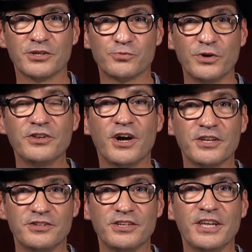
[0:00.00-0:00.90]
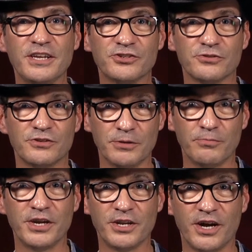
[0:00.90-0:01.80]
because when Donna did Angel
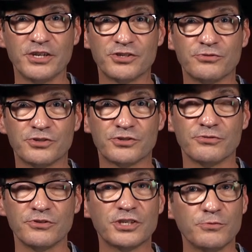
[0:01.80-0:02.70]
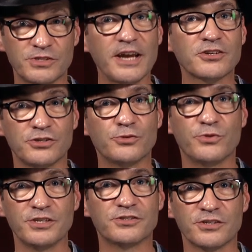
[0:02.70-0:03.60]
and played a high school student, she was actually
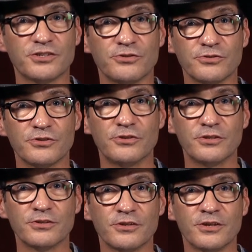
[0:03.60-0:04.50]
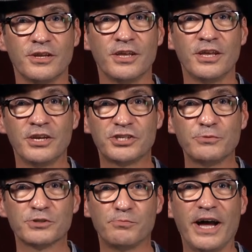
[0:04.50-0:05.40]
26 years old.
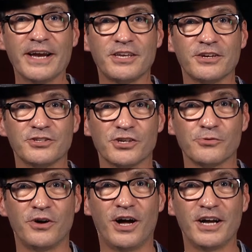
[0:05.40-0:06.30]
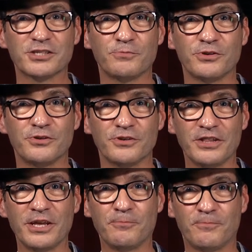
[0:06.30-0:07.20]
She was Blackie on General Hospital,
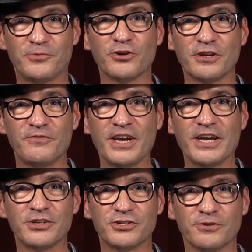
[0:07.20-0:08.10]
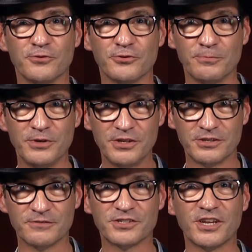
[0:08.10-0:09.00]
and they took advantage of her
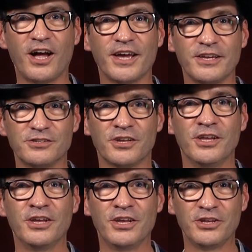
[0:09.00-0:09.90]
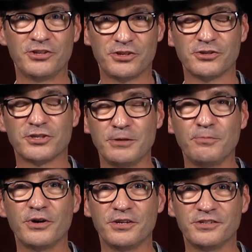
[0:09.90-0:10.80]
diminutive size so that she
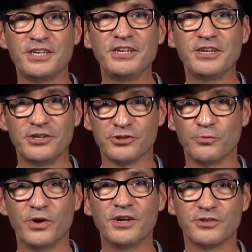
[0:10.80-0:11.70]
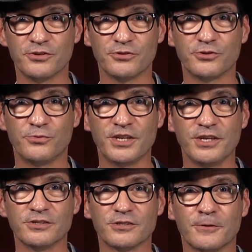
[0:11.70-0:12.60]
played a teenager well into her
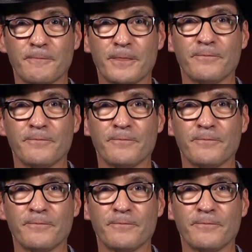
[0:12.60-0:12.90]
20s.